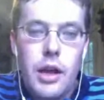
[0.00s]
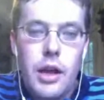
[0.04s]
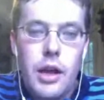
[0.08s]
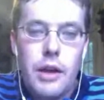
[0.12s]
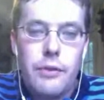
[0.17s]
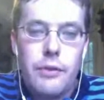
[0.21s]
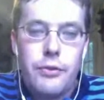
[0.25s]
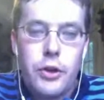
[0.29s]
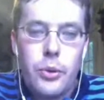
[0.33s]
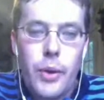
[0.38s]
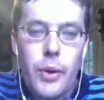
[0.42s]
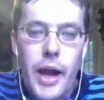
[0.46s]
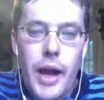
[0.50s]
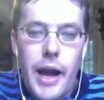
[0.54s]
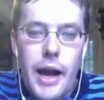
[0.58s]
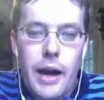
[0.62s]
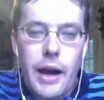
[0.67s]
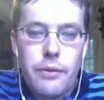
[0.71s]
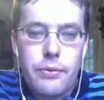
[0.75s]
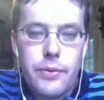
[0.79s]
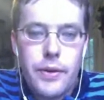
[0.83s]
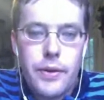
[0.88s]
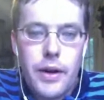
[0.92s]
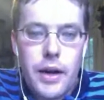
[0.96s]
if you
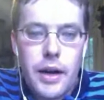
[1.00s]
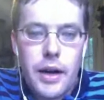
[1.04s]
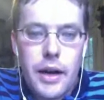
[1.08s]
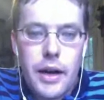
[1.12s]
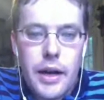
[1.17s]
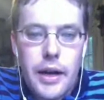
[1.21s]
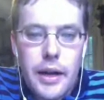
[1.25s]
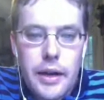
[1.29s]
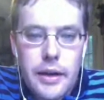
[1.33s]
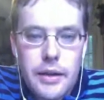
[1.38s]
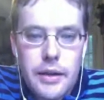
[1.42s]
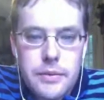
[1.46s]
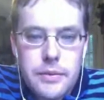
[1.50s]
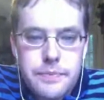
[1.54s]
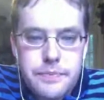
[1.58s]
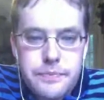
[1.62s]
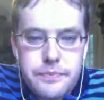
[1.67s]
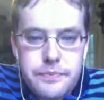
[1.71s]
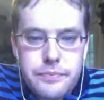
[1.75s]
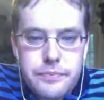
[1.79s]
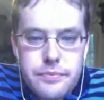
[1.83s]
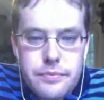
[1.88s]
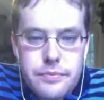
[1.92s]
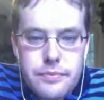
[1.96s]
have a
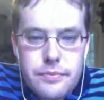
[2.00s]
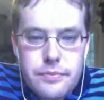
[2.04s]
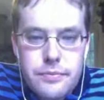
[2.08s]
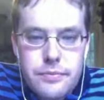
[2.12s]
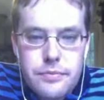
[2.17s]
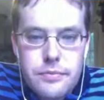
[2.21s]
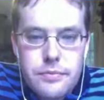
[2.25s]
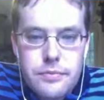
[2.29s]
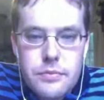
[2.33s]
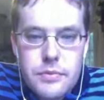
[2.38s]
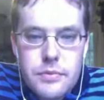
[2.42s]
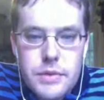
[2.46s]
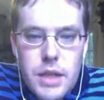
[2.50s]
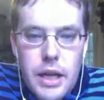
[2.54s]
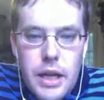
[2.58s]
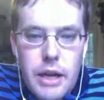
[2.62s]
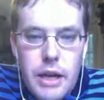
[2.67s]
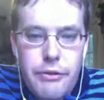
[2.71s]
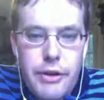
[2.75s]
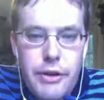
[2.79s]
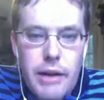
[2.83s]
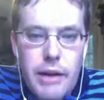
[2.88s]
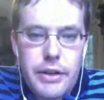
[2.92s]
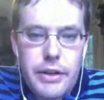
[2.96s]

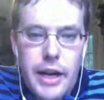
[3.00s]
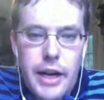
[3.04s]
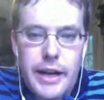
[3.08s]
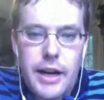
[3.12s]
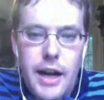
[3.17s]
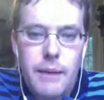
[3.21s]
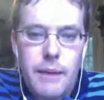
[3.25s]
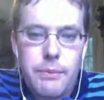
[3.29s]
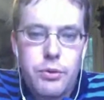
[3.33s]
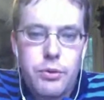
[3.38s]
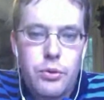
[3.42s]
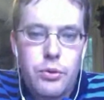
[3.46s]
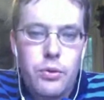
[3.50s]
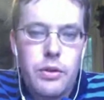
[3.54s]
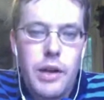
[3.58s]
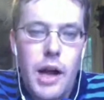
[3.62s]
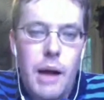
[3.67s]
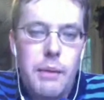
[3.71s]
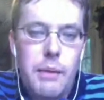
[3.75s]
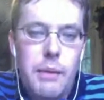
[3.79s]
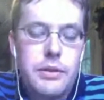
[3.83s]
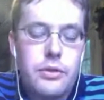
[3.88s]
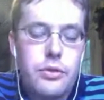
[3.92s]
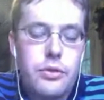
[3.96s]
Night
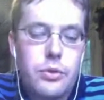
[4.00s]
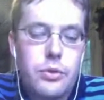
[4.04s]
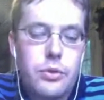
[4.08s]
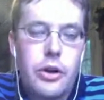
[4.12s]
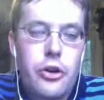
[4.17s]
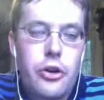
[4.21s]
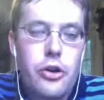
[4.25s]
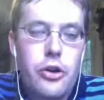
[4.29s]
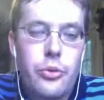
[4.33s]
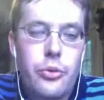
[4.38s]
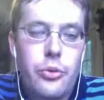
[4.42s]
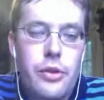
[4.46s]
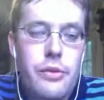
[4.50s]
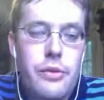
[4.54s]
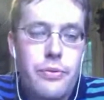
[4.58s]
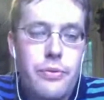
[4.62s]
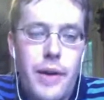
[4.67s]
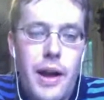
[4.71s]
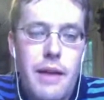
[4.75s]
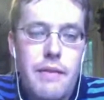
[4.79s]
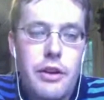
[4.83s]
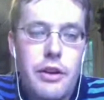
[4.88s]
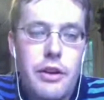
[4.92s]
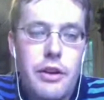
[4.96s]
Goblin Squig Herders within
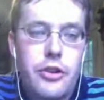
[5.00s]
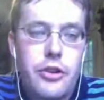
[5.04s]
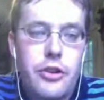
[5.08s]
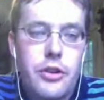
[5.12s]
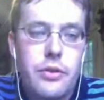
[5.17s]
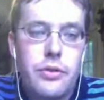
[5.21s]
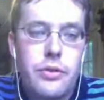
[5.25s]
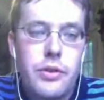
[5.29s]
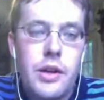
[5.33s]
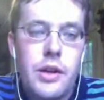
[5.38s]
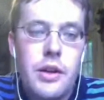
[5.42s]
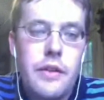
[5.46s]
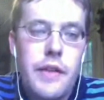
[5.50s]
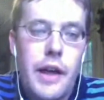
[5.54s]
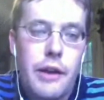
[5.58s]
5 inches,